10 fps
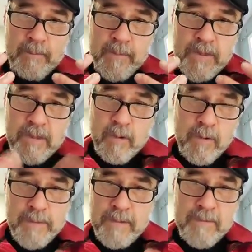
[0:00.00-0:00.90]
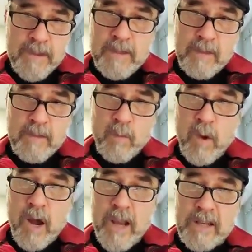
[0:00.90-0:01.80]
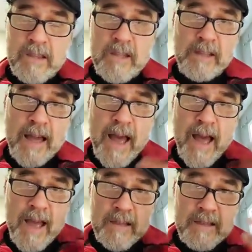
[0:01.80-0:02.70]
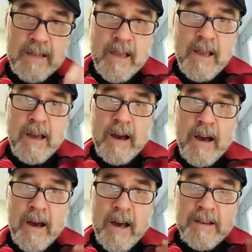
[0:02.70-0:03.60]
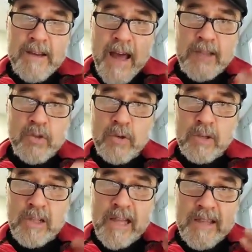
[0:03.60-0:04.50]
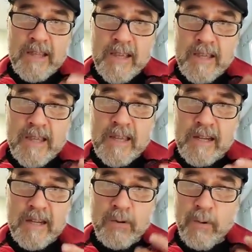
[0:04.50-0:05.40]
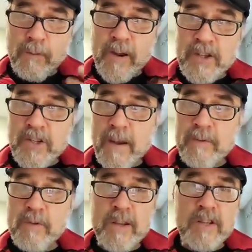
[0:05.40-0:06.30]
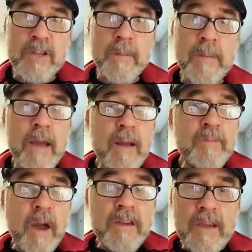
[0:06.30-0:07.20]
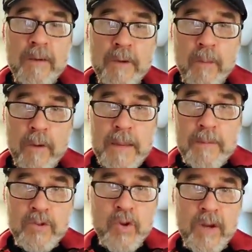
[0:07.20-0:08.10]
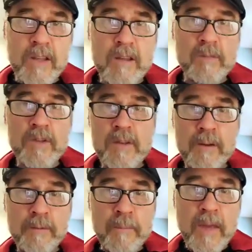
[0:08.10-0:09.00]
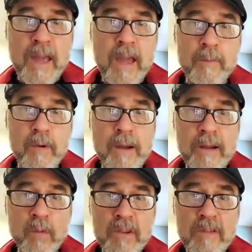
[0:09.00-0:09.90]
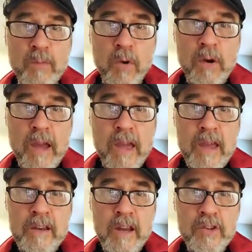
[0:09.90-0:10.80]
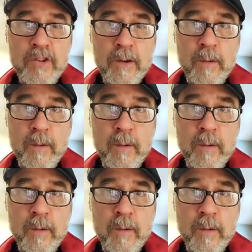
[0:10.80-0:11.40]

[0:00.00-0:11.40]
syrupy, viscous wine. It still has natural cleansing acidity to refresh you after each sip. I see a few more people joining us here. I'm just going to flip the camera around once more and show you what we're